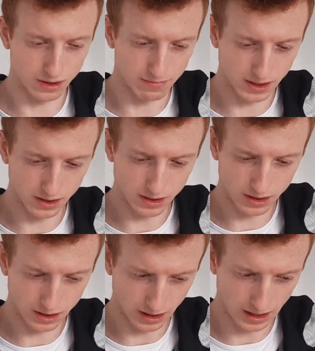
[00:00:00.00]

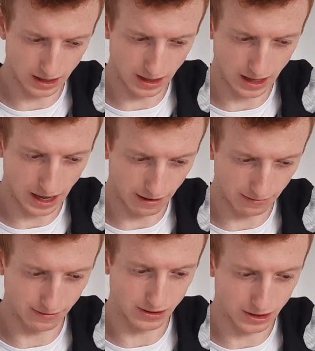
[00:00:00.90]
because
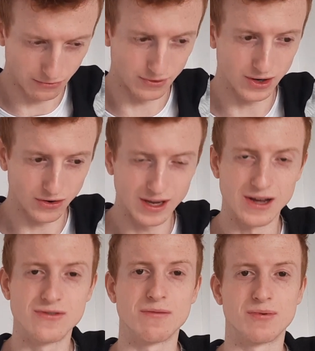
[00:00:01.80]
I severely
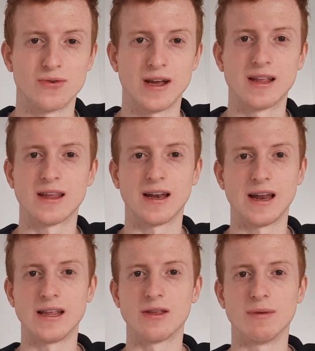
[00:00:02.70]
overpronate and I
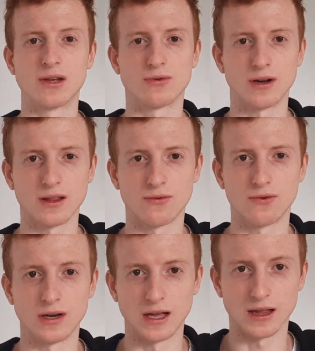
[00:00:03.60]
need to be corrected for
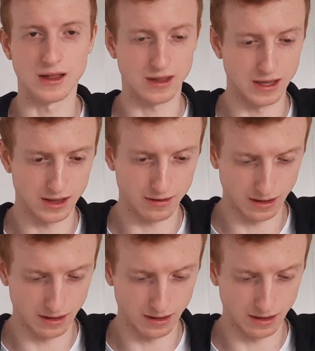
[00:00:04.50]
that at this